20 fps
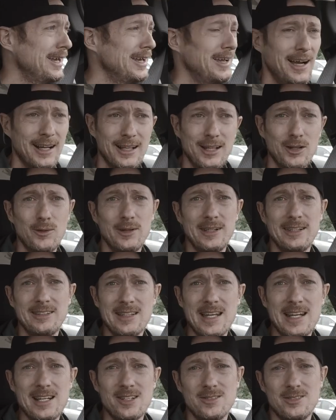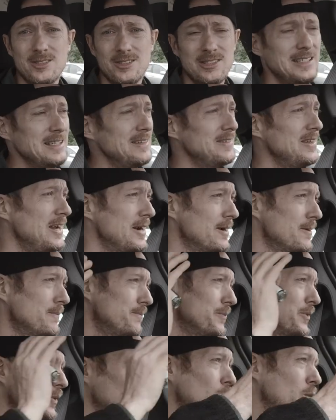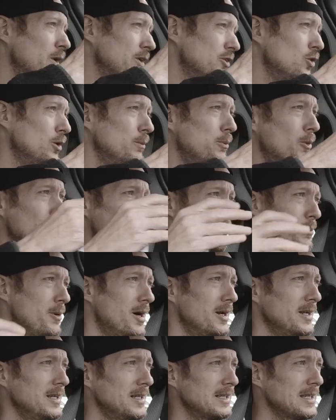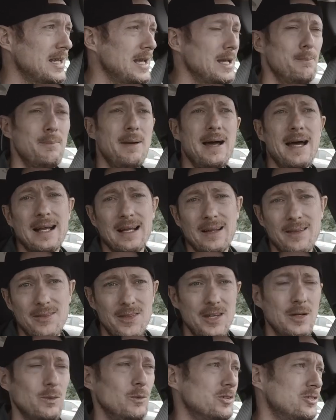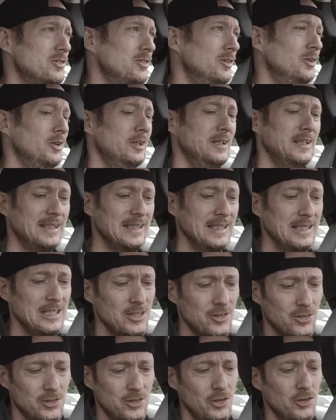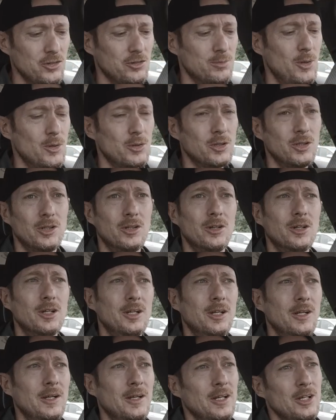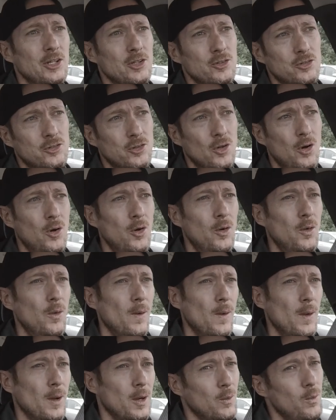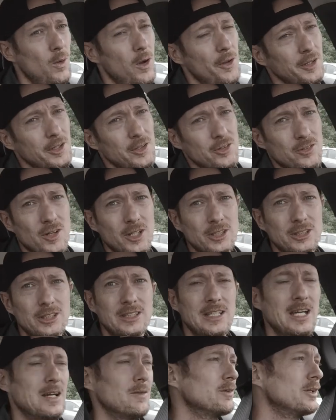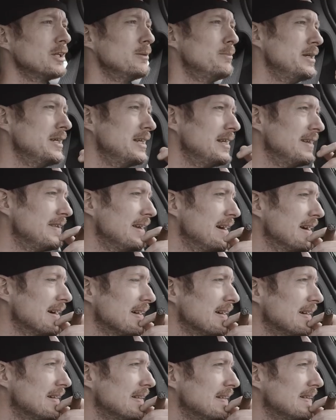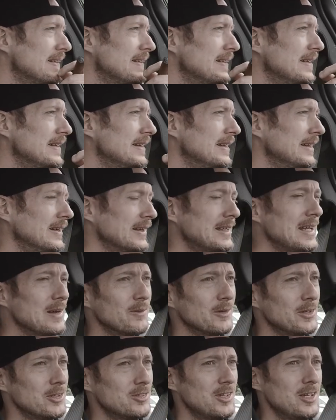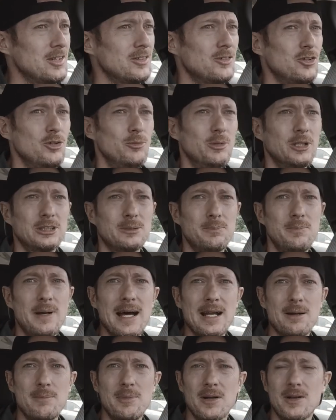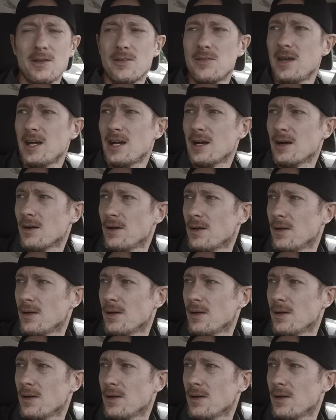I literally let it sit in there, went to a porta potty, came back, thing was still lit, still smoking good. So quality construction, can't really beat it there. You can't really say too much bad about it there.